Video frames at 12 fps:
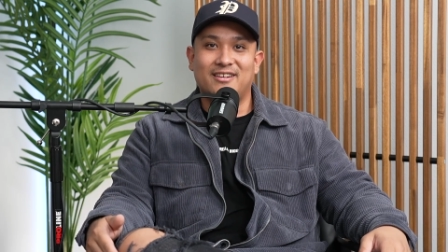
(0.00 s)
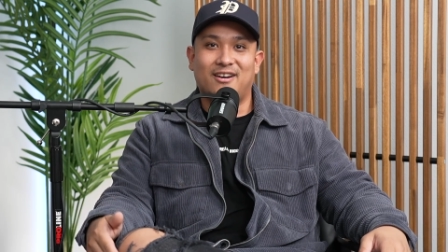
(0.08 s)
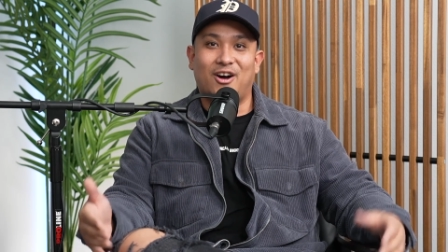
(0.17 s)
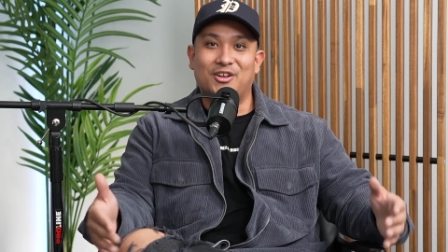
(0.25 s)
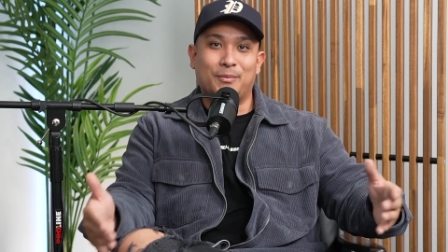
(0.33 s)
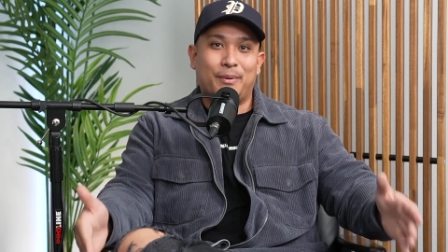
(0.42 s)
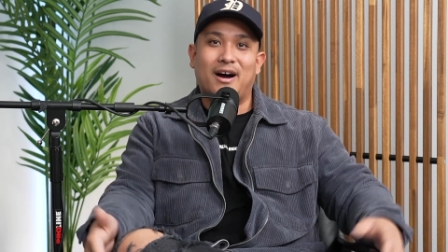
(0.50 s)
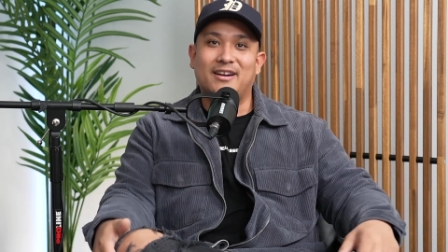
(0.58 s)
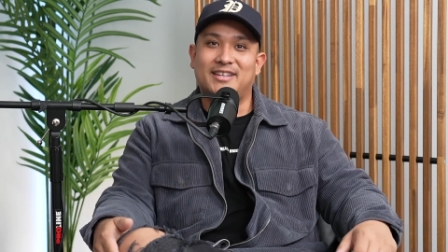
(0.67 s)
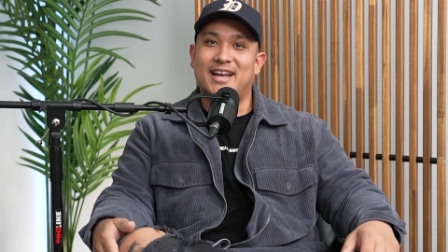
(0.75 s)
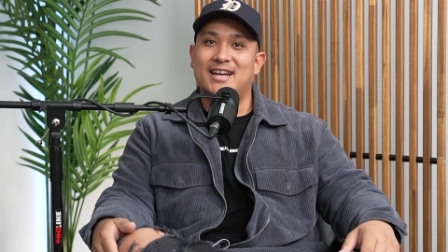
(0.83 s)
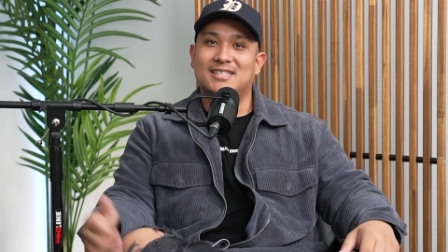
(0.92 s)
on the
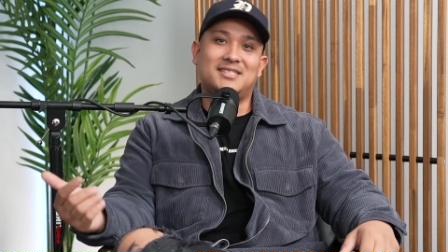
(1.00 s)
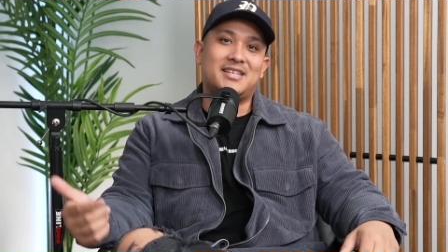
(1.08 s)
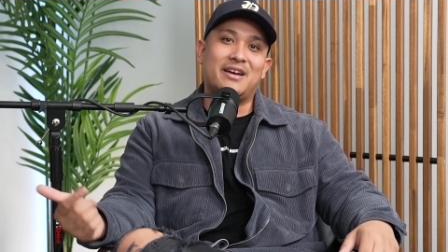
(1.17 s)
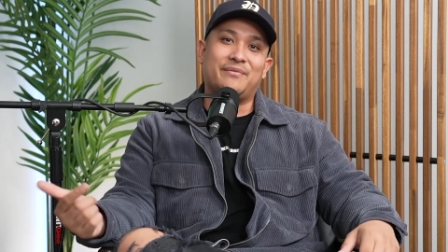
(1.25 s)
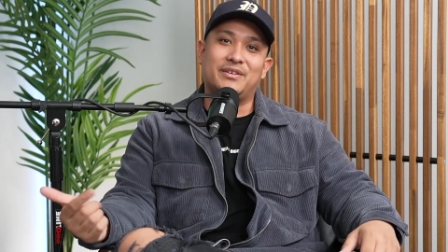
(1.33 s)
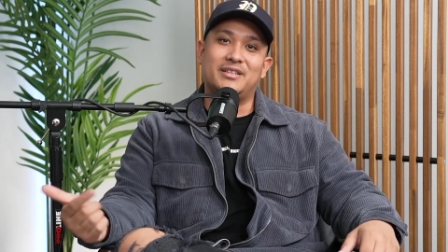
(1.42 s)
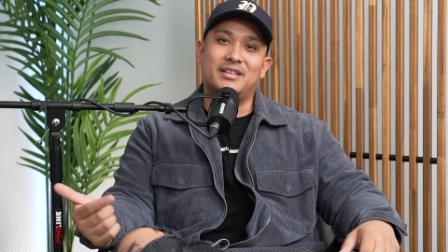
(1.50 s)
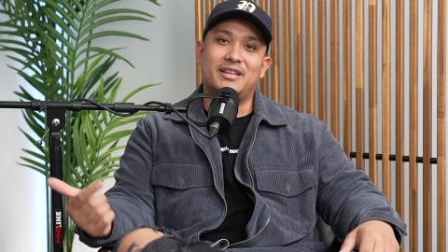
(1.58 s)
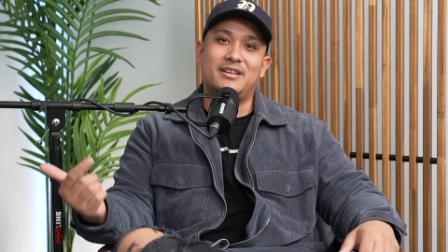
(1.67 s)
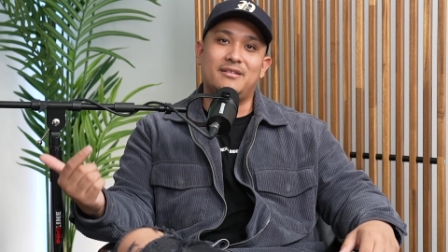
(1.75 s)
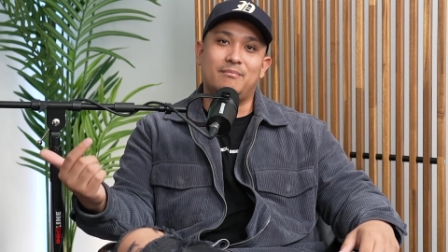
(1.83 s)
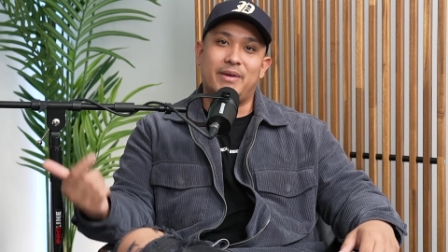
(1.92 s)
podcast,
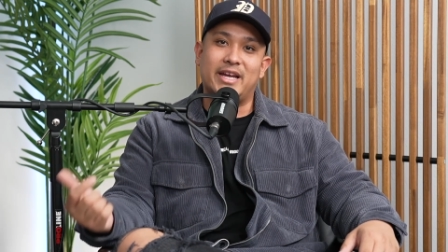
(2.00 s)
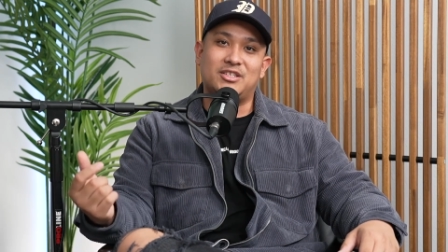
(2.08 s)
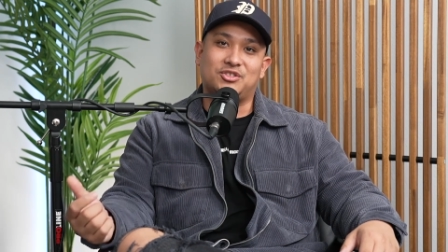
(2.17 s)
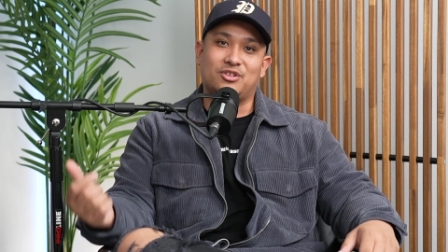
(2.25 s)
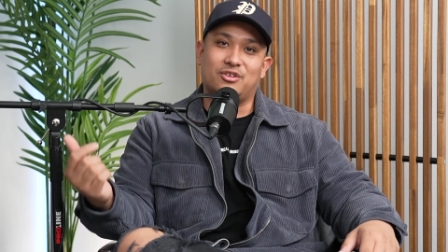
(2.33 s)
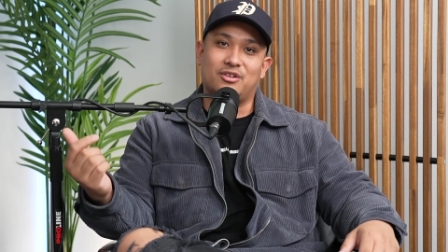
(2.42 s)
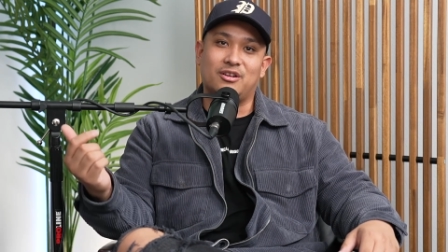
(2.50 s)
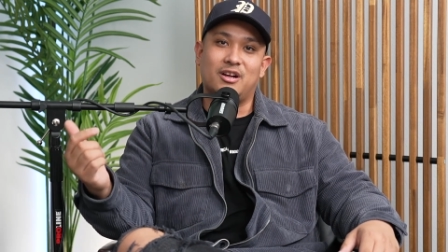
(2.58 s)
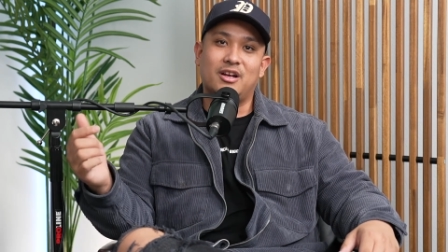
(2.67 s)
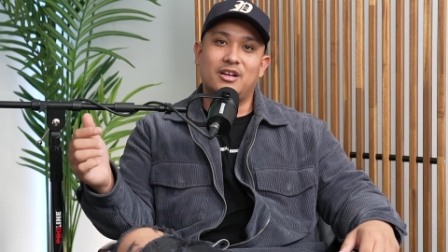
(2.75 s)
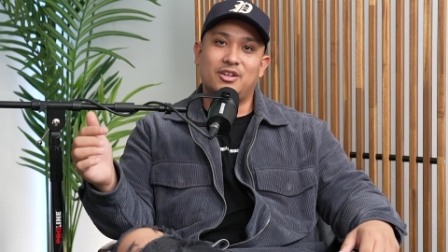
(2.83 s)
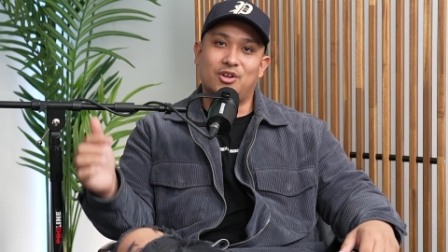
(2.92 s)
definitely make sure
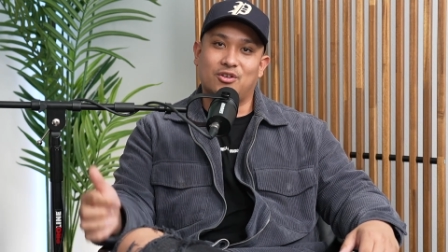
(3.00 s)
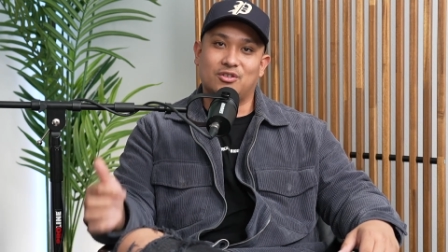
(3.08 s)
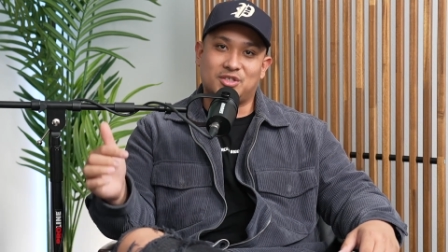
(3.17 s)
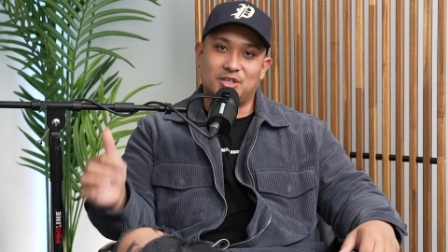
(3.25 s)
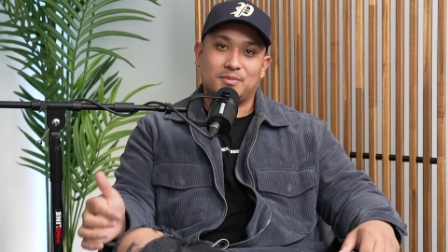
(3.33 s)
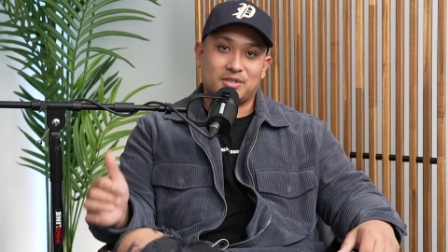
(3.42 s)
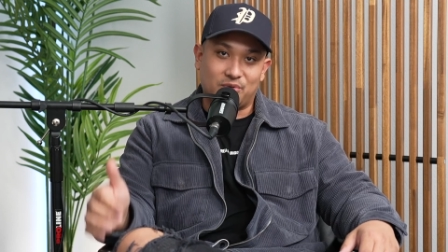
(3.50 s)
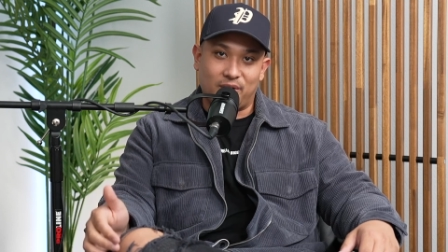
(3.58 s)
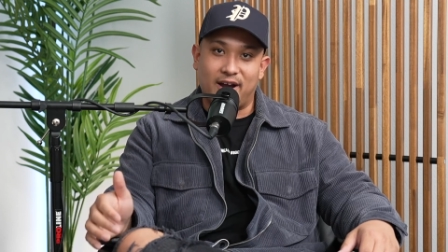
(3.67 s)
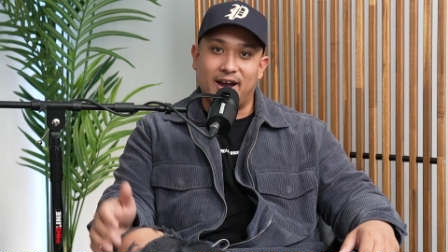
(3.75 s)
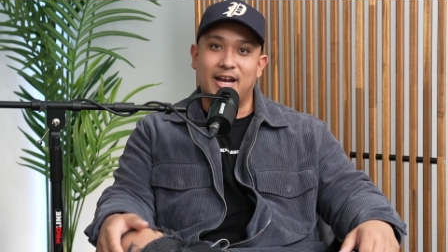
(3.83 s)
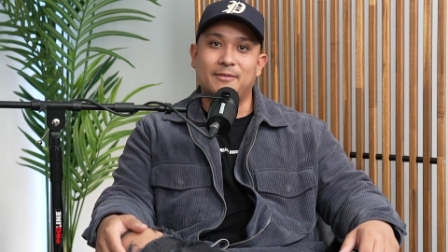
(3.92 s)
you're
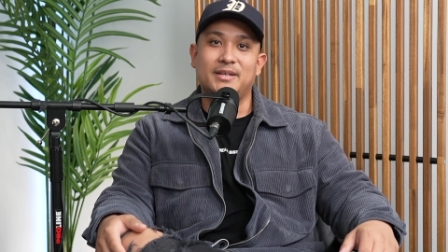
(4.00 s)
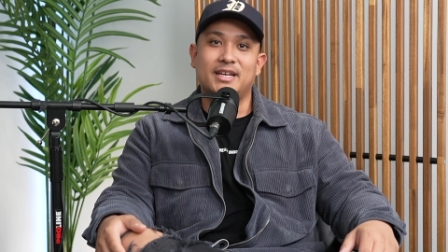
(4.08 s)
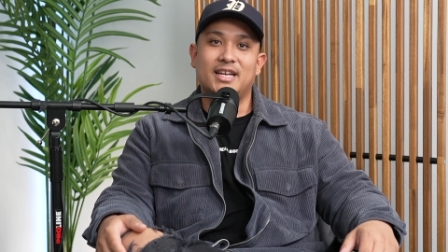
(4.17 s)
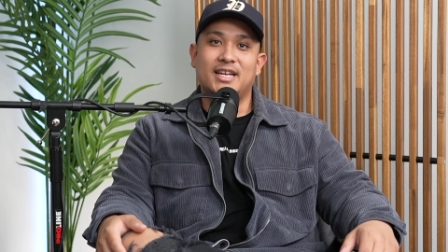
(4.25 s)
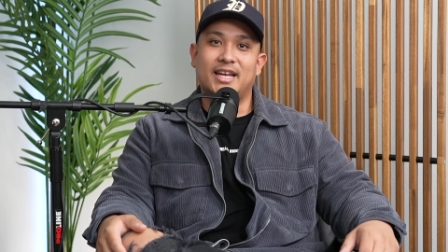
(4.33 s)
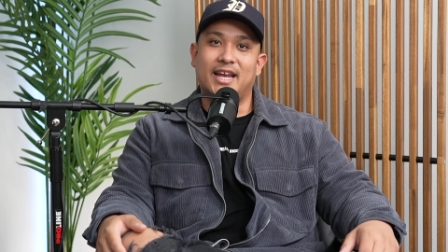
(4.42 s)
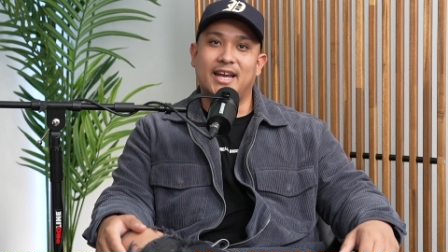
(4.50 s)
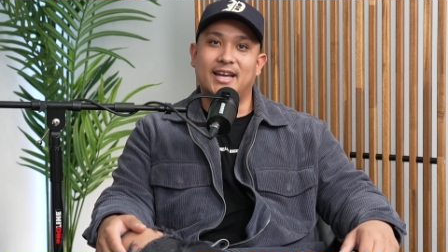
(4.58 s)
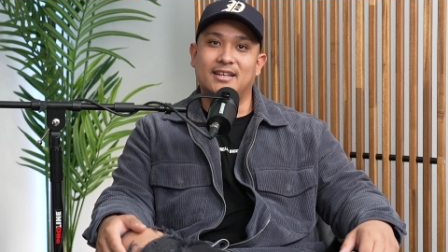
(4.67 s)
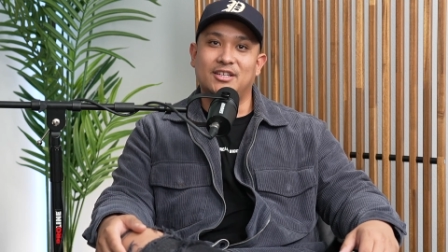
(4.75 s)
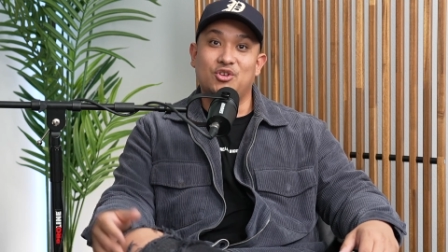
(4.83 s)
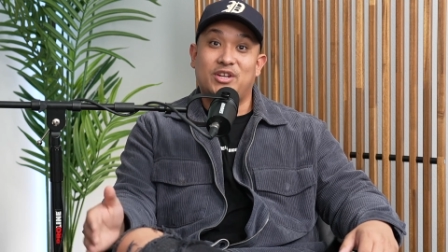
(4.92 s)
subscribed
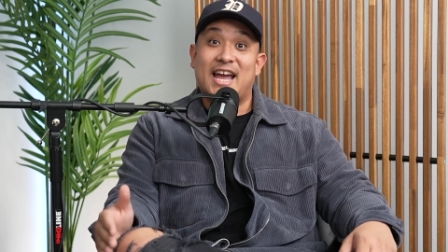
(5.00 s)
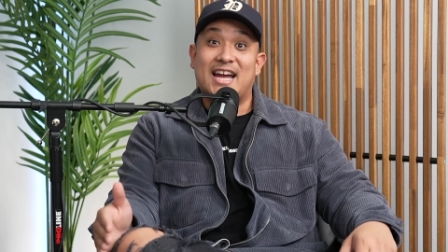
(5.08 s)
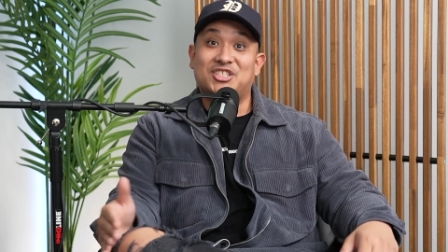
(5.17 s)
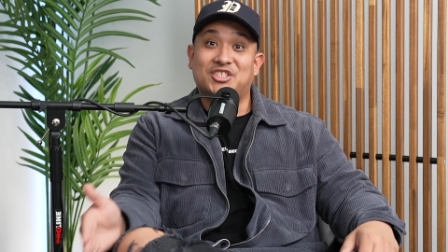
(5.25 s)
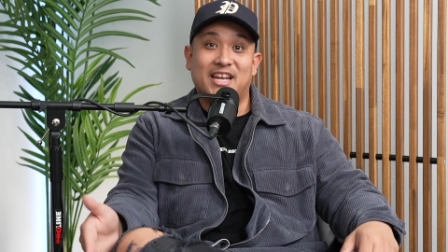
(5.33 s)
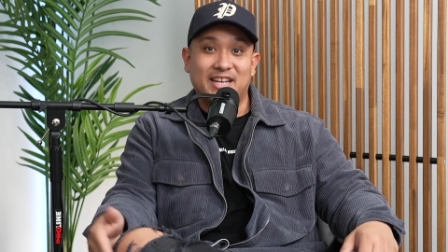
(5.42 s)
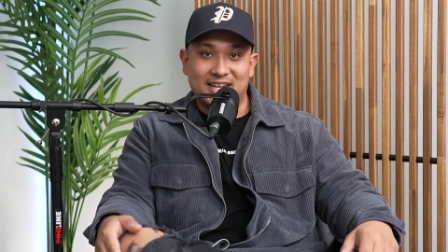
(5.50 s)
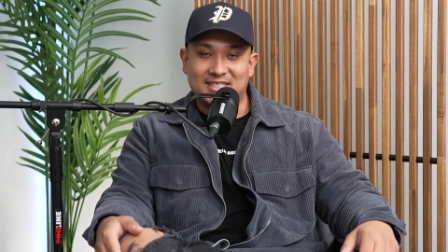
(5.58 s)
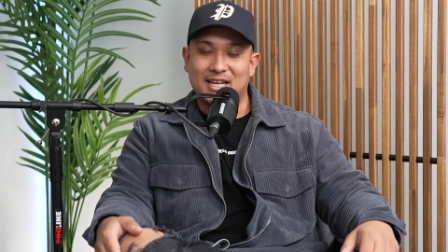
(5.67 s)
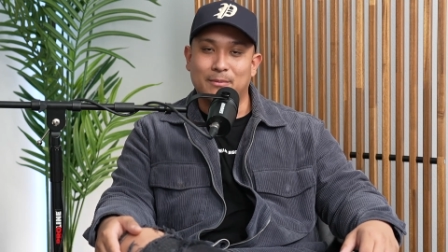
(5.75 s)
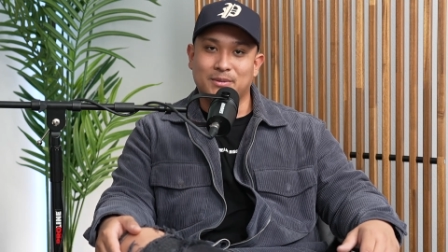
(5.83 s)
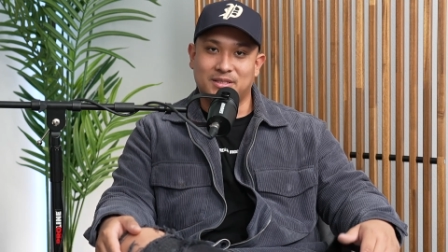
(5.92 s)
and you catch that
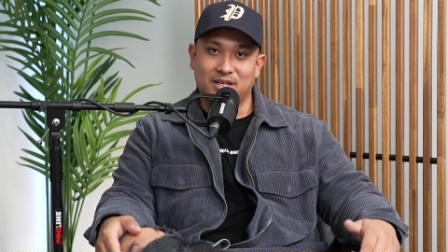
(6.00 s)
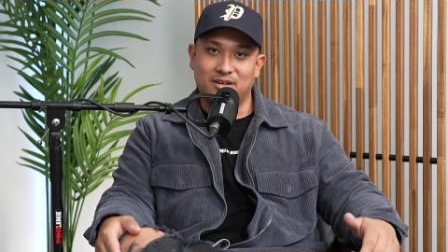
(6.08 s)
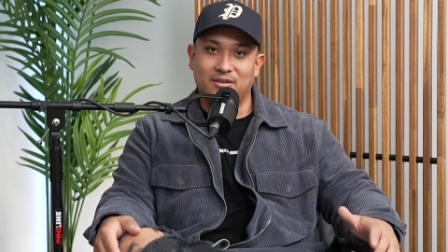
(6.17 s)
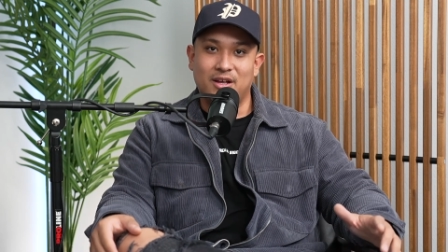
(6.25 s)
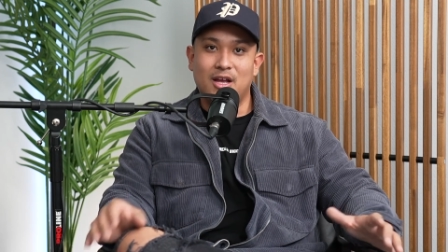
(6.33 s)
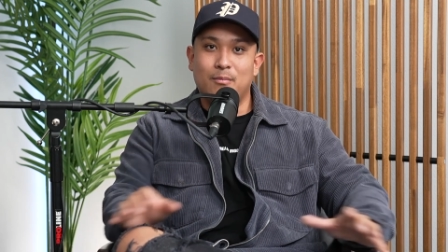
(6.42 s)
next episode.